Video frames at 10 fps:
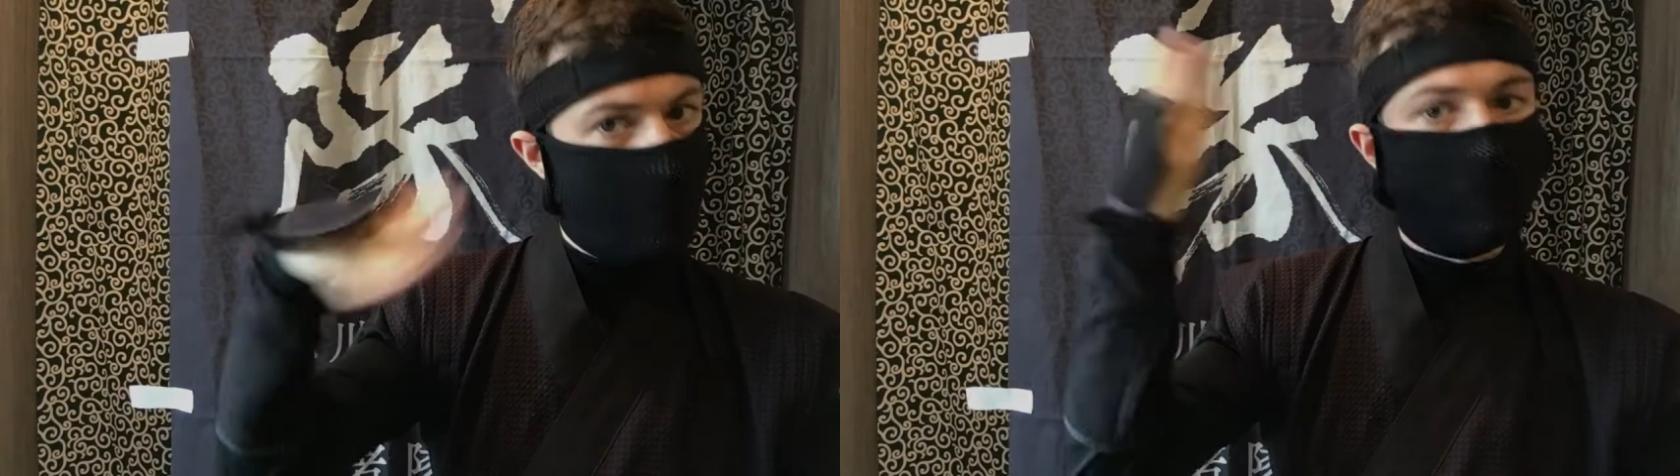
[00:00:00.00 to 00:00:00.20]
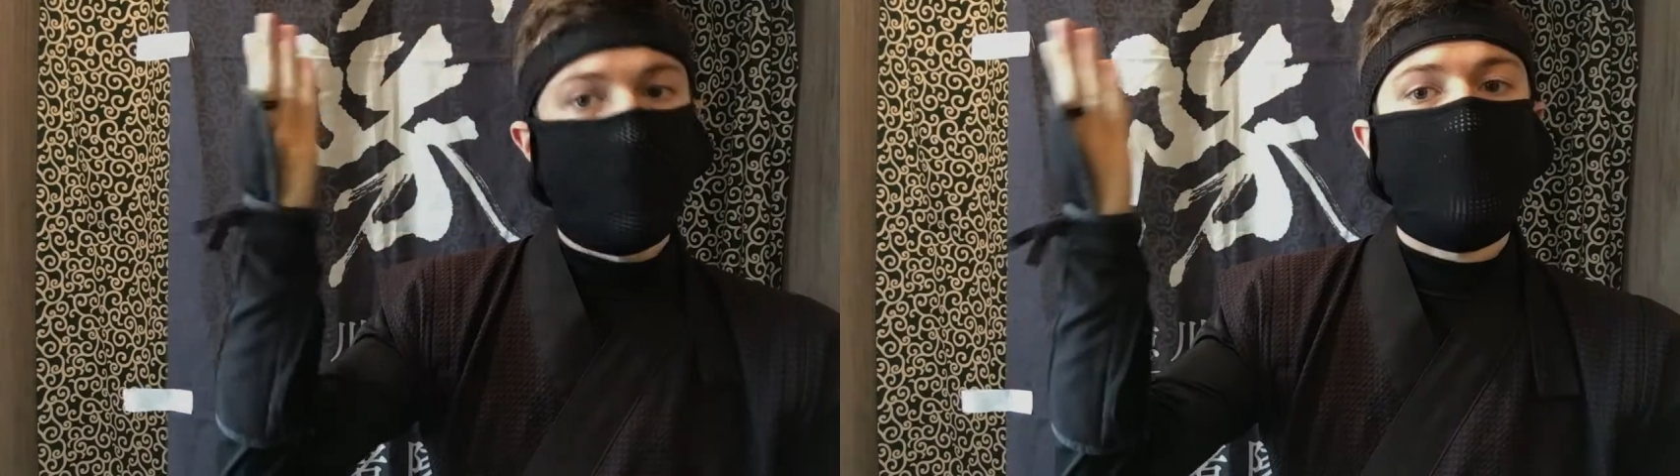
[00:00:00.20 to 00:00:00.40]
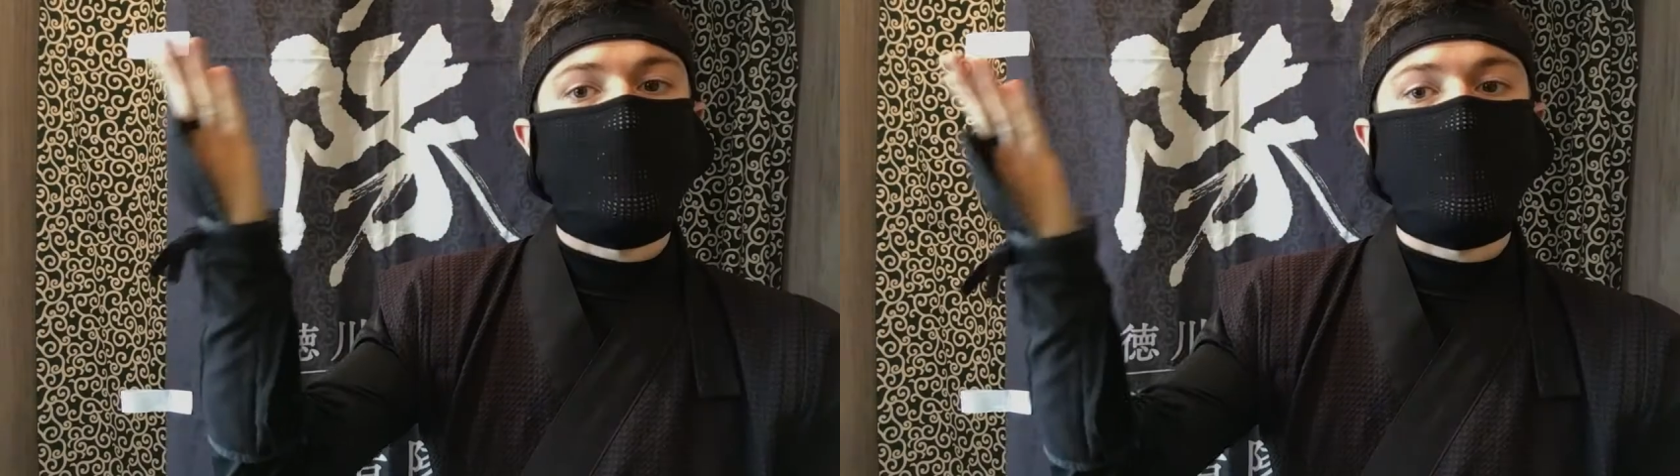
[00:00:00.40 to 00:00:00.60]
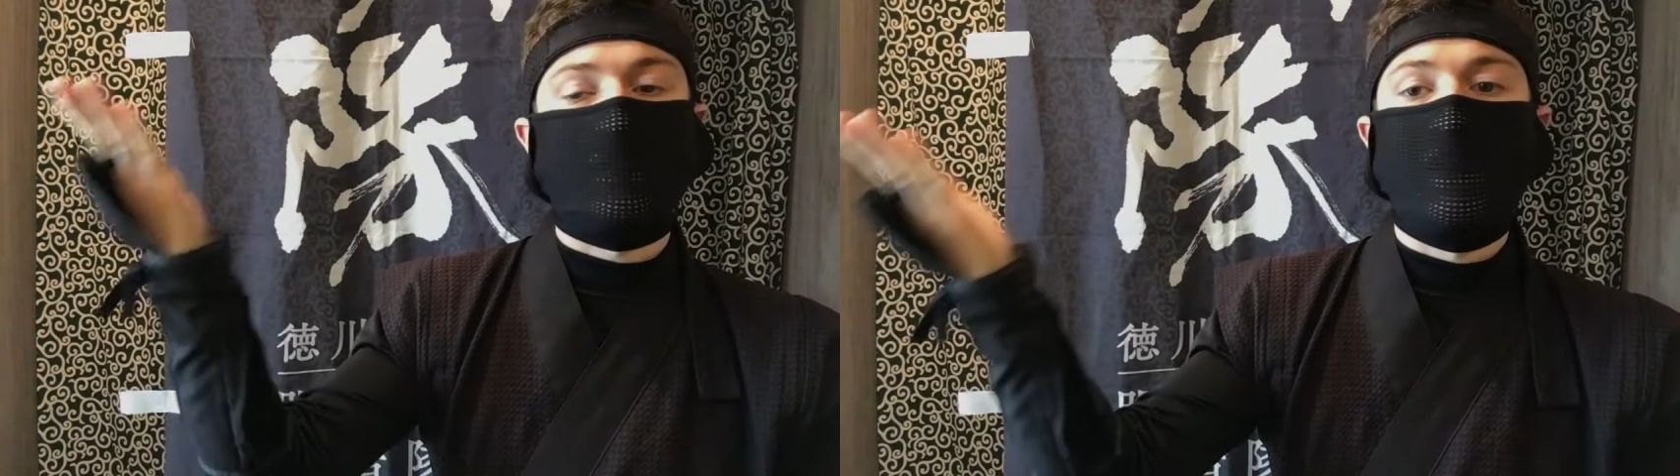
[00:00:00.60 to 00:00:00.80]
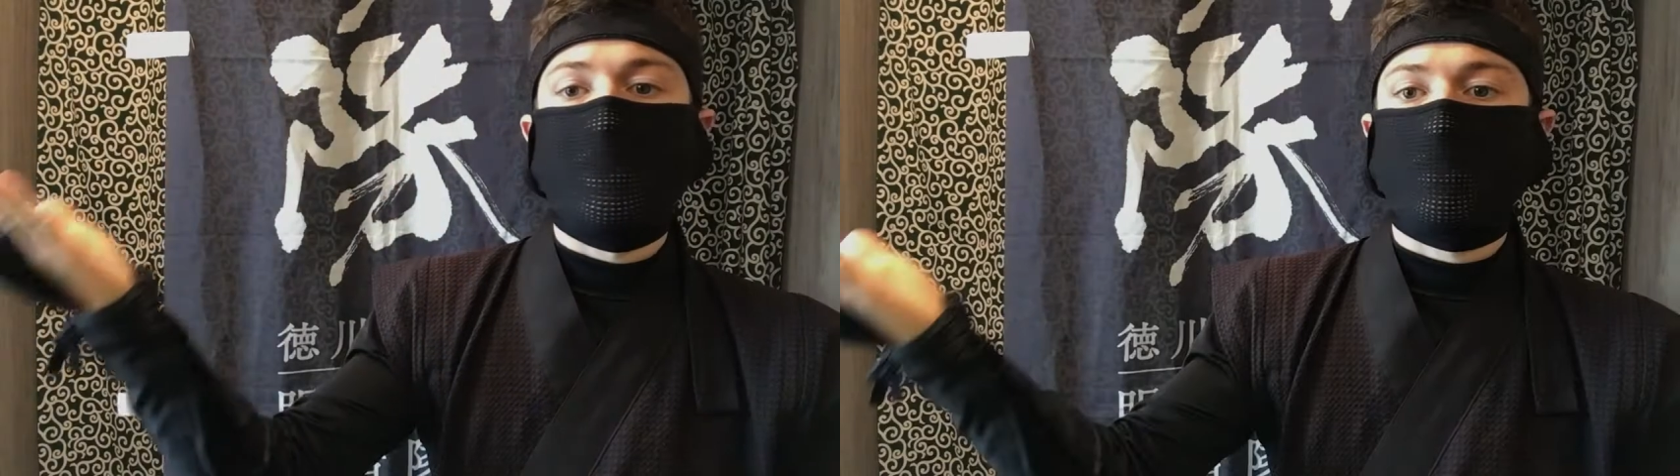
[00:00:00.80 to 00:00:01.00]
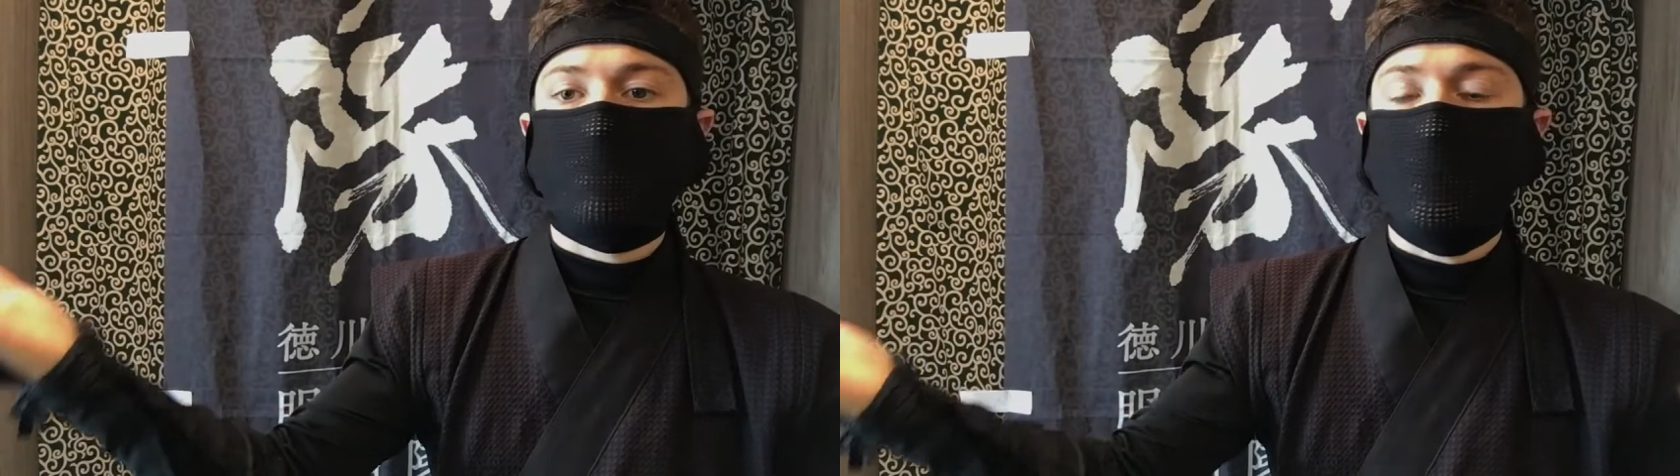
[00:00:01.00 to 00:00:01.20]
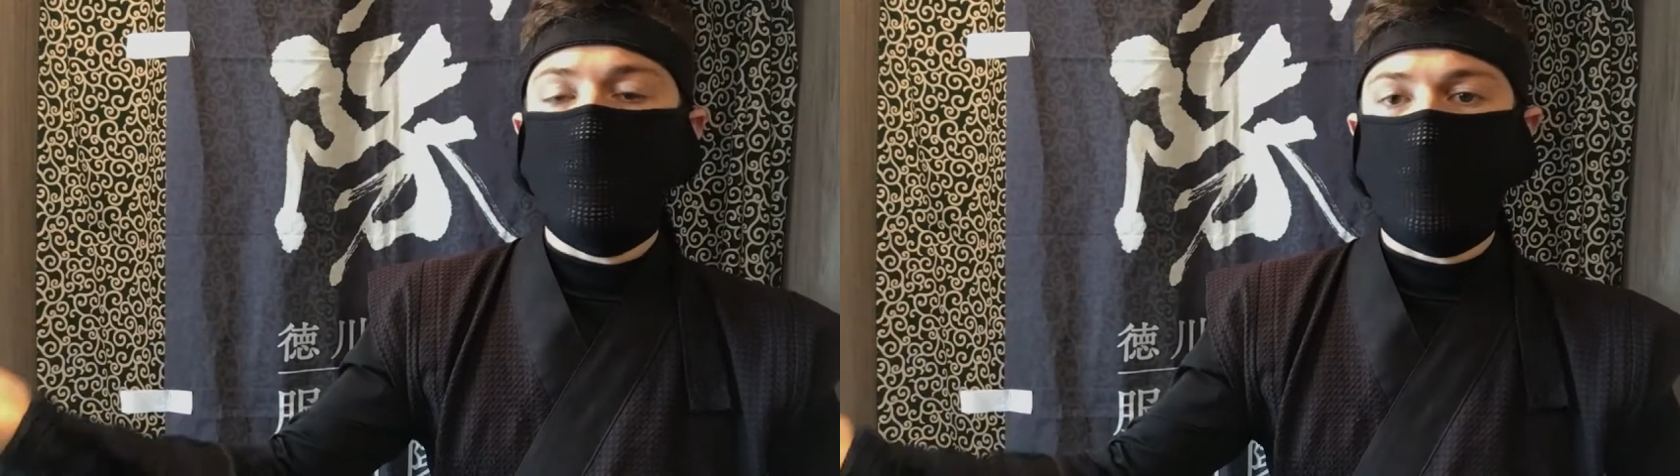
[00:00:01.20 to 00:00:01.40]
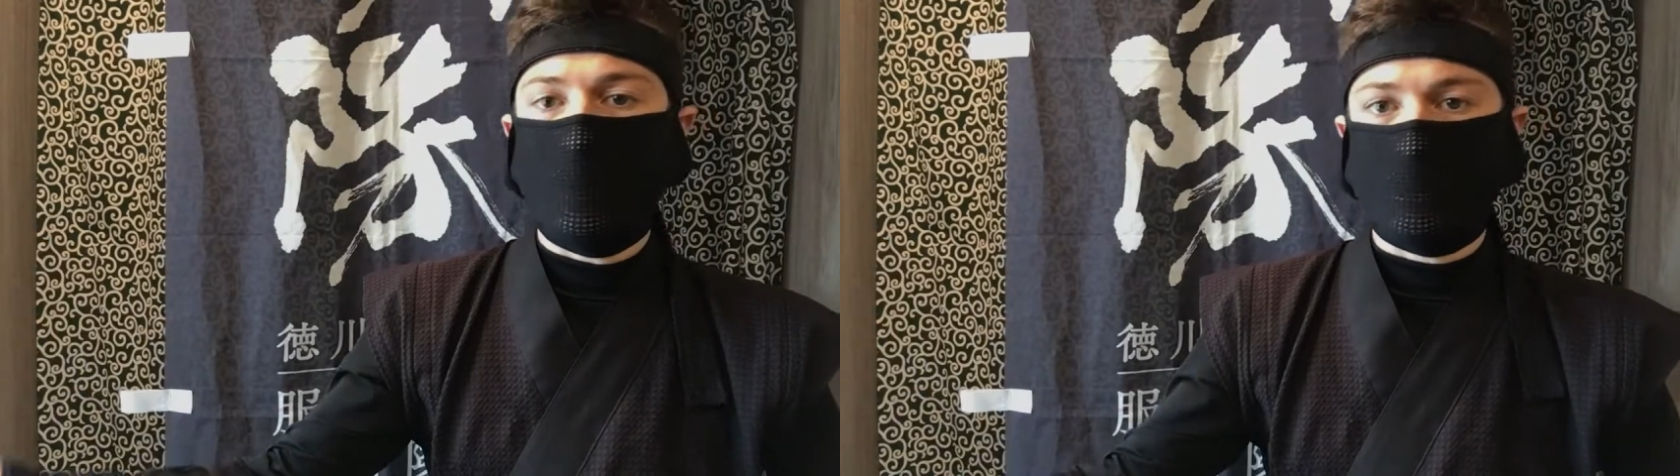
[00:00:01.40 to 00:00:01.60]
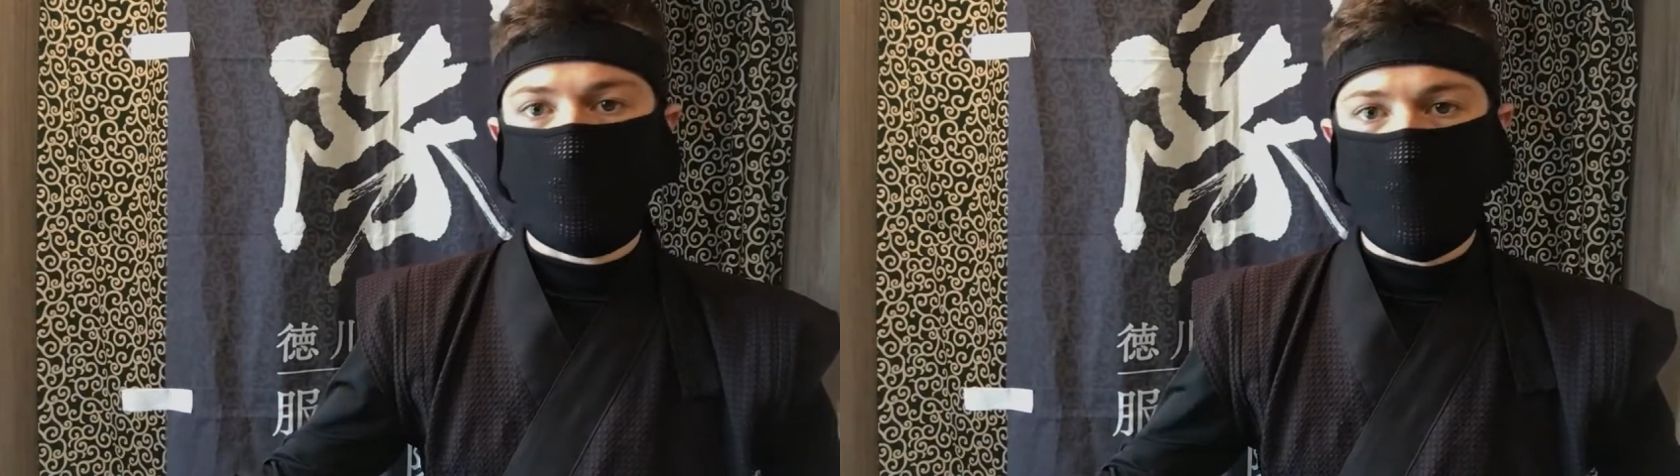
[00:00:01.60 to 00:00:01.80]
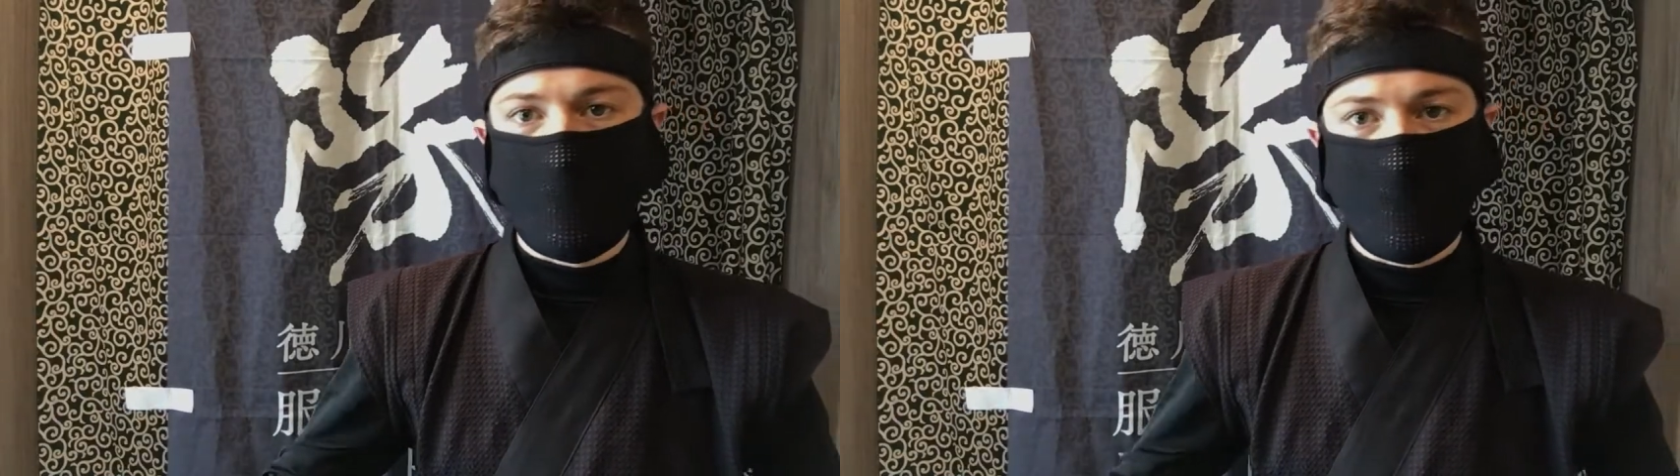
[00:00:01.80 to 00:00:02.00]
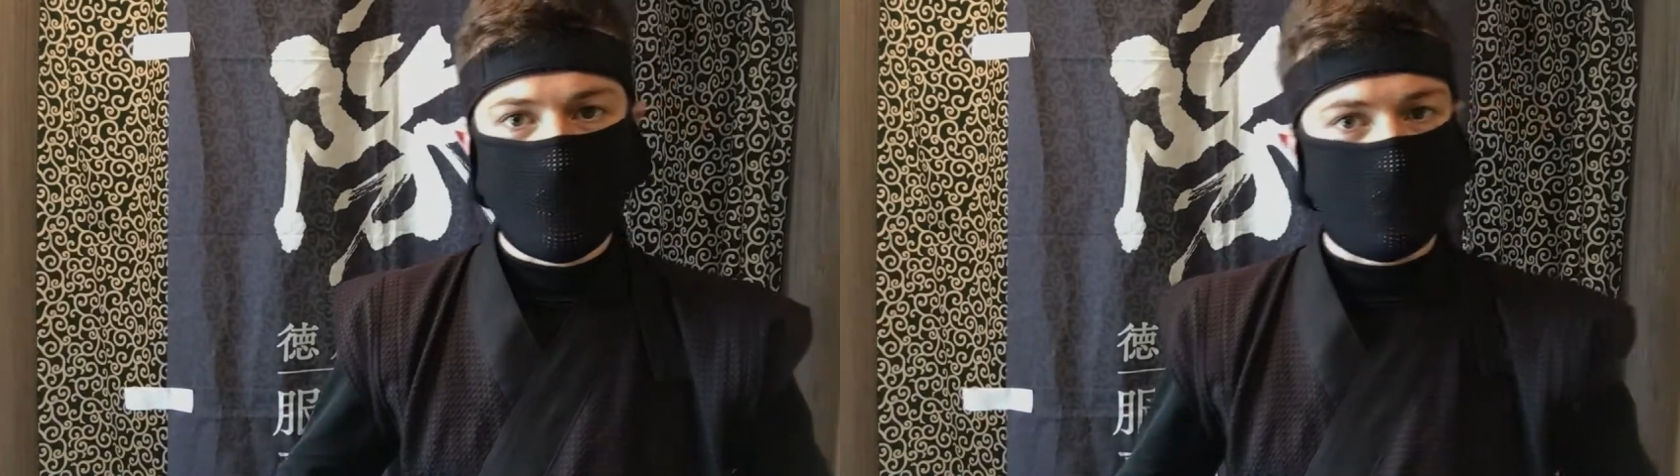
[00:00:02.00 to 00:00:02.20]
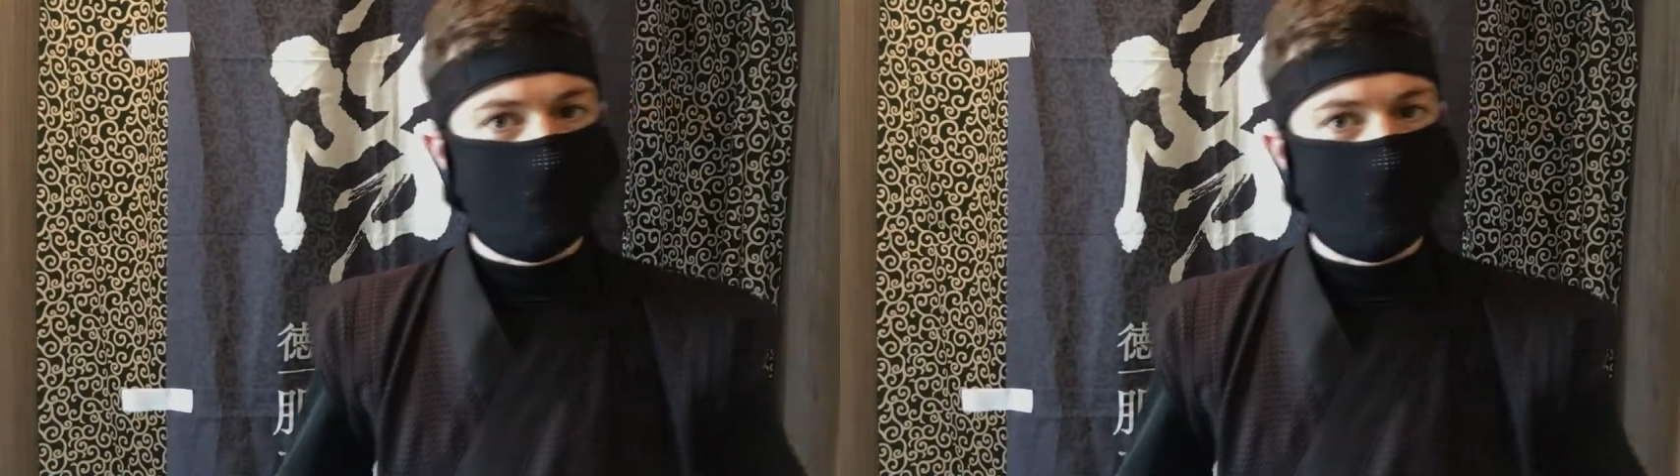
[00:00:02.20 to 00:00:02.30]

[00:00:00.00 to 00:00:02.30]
Rather, 3 ways for a ninja to